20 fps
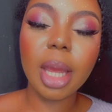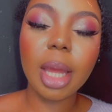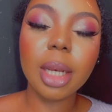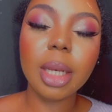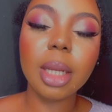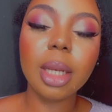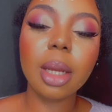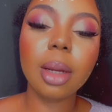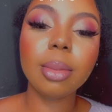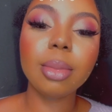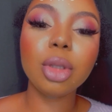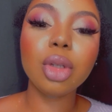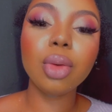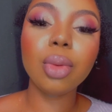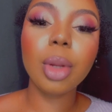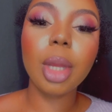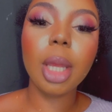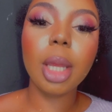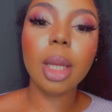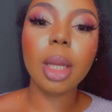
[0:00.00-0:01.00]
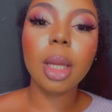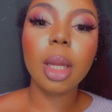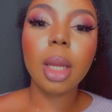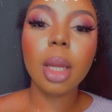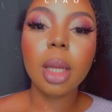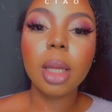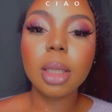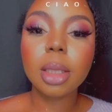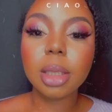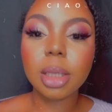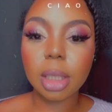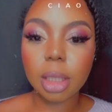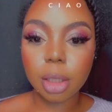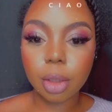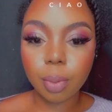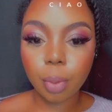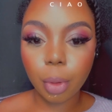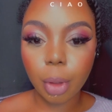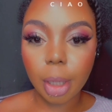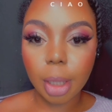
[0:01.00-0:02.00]
ended up doing
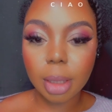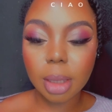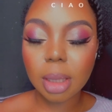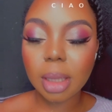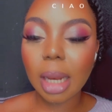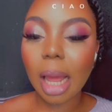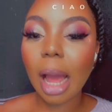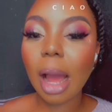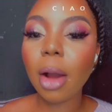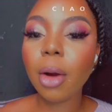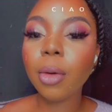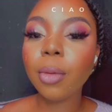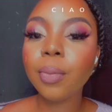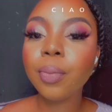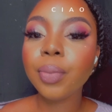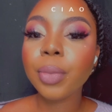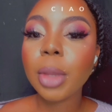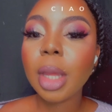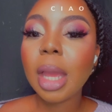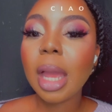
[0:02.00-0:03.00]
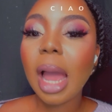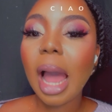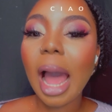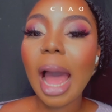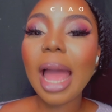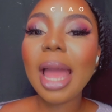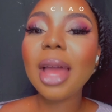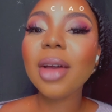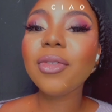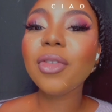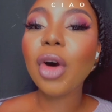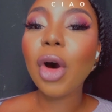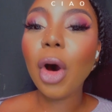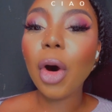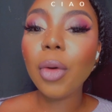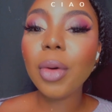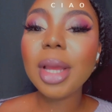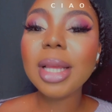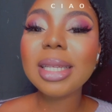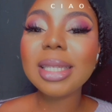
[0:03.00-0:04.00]
six braids. Now, I have
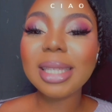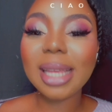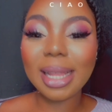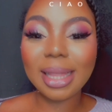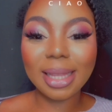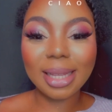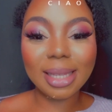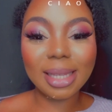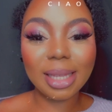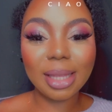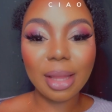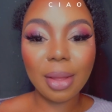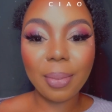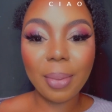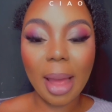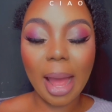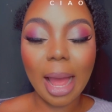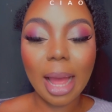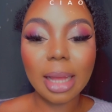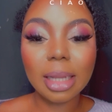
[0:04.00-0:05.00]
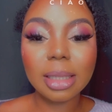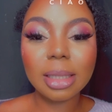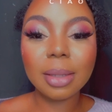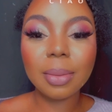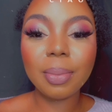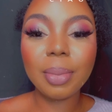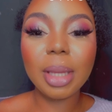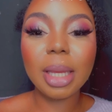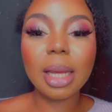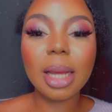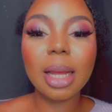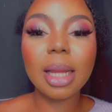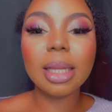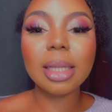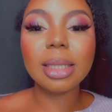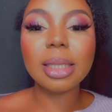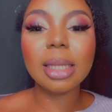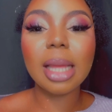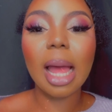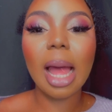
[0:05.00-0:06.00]
always said this in the past
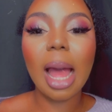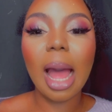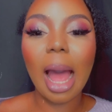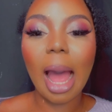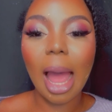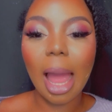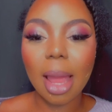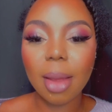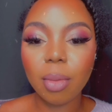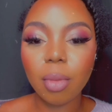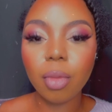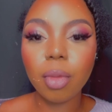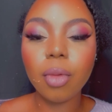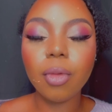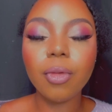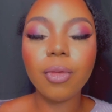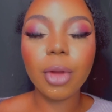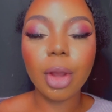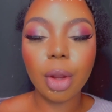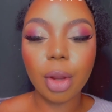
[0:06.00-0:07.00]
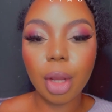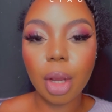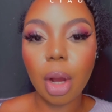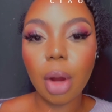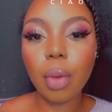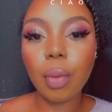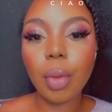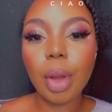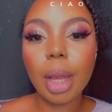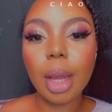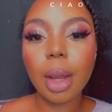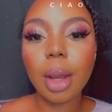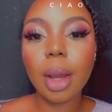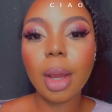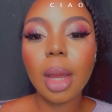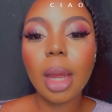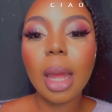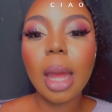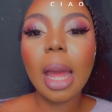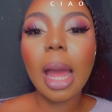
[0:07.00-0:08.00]
because I'm very aware.
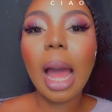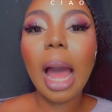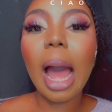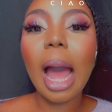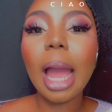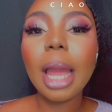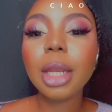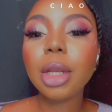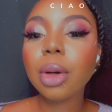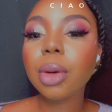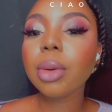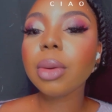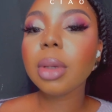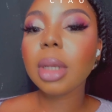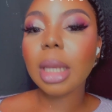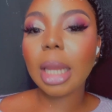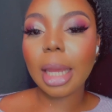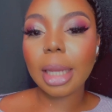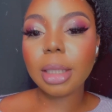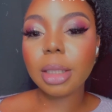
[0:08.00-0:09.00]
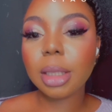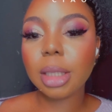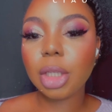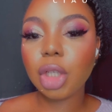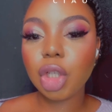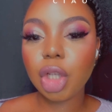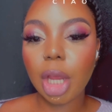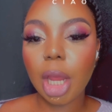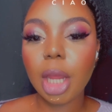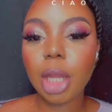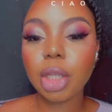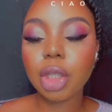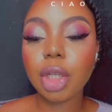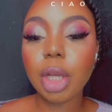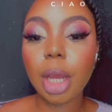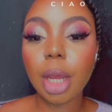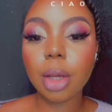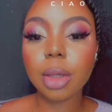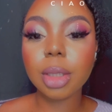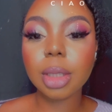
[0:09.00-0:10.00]
I don't like to
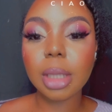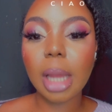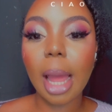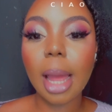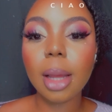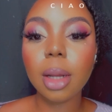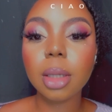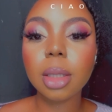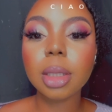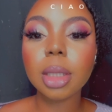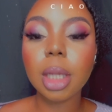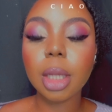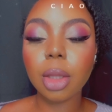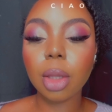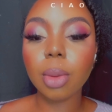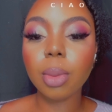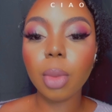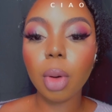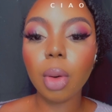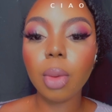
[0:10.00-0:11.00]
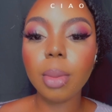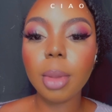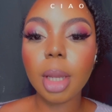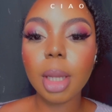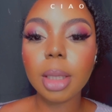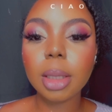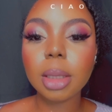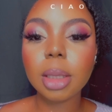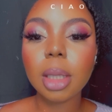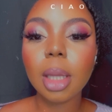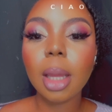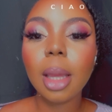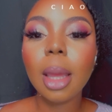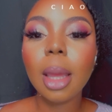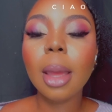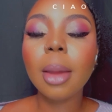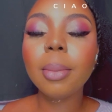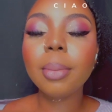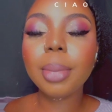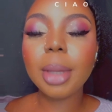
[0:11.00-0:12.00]
change hairstyles in the moment
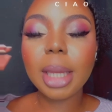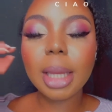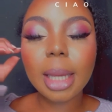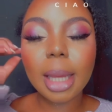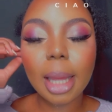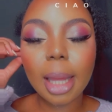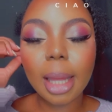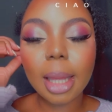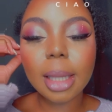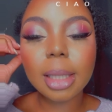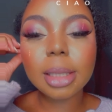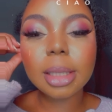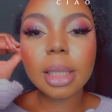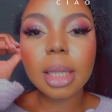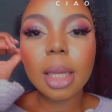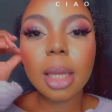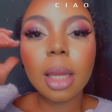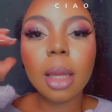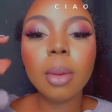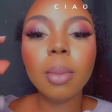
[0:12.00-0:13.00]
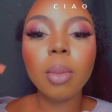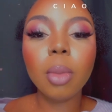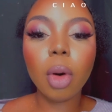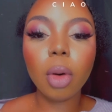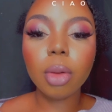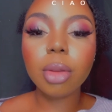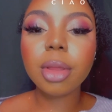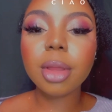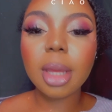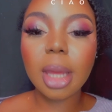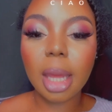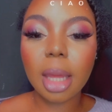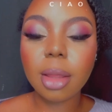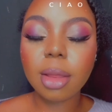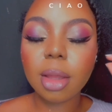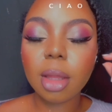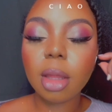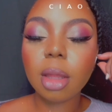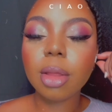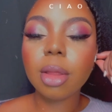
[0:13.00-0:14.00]
because most
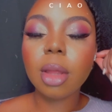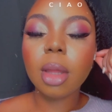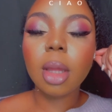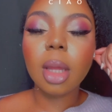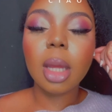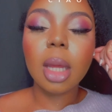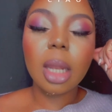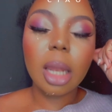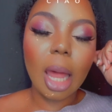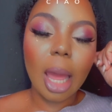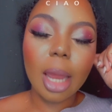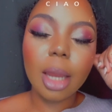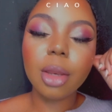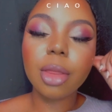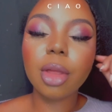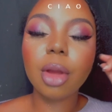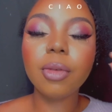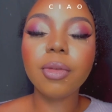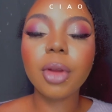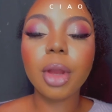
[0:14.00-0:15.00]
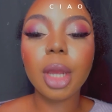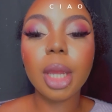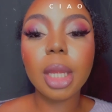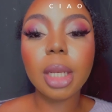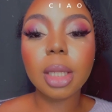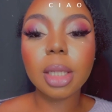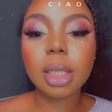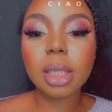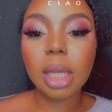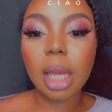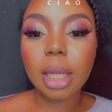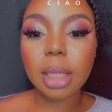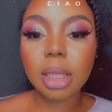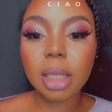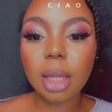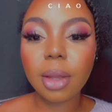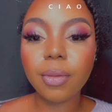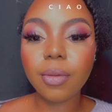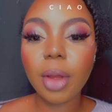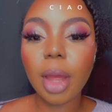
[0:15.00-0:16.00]
cases clients are very
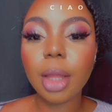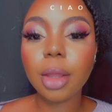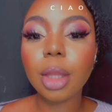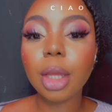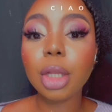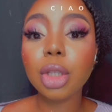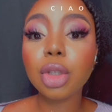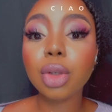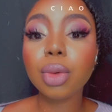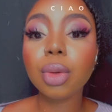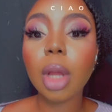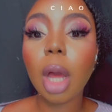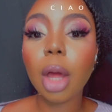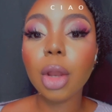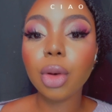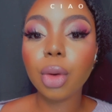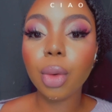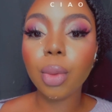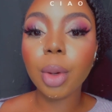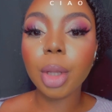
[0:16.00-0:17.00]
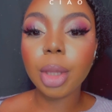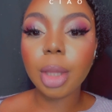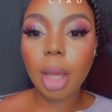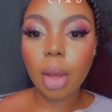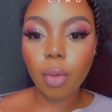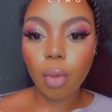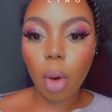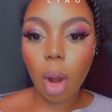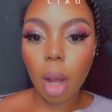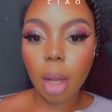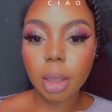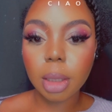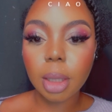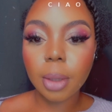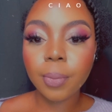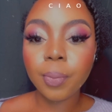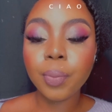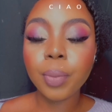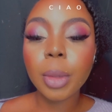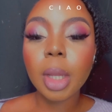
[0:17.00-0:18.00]
indecisive and they do not know what they want.
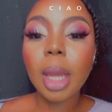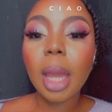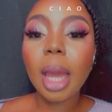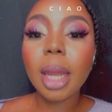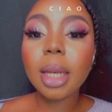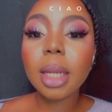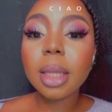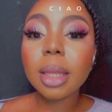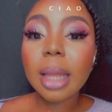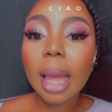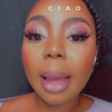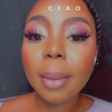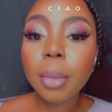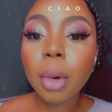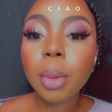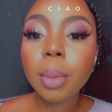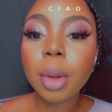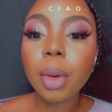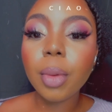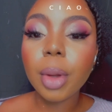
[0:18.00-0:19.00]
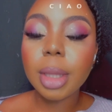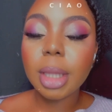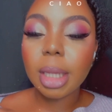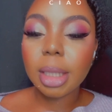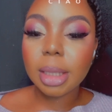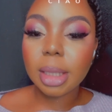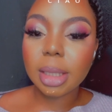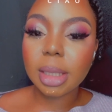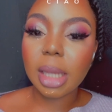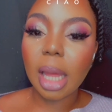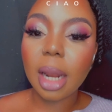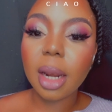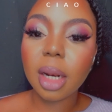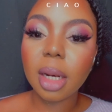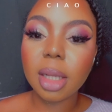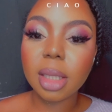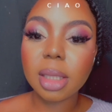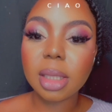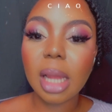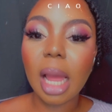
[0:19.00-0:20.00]
And in that moment when they decide
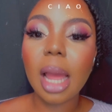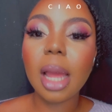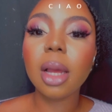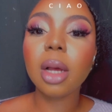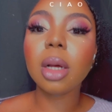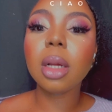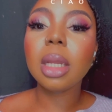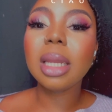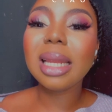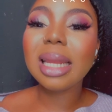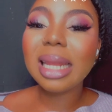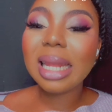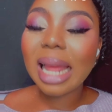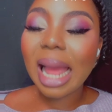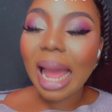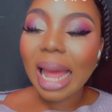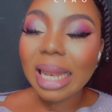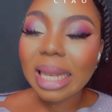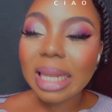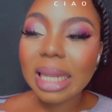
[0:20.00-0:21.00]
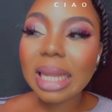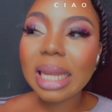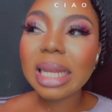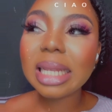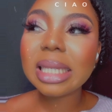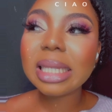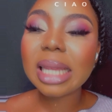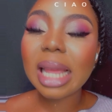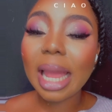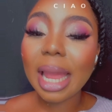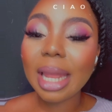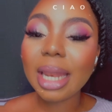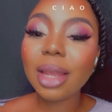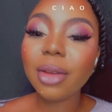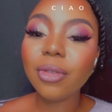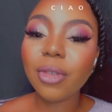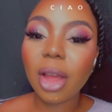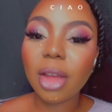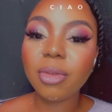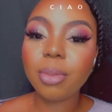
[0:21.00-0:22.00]
on a style, at least
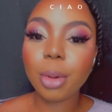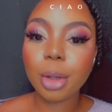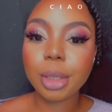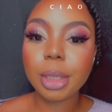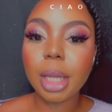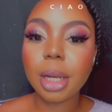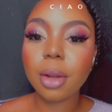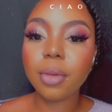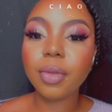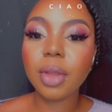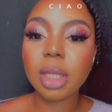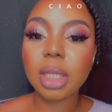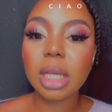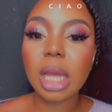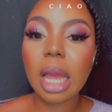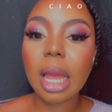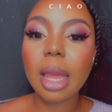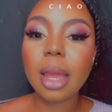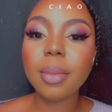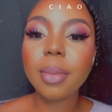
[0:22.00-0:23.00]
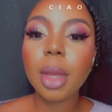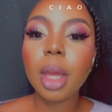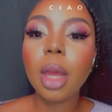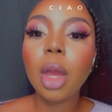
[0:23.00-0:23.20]
85% of the time,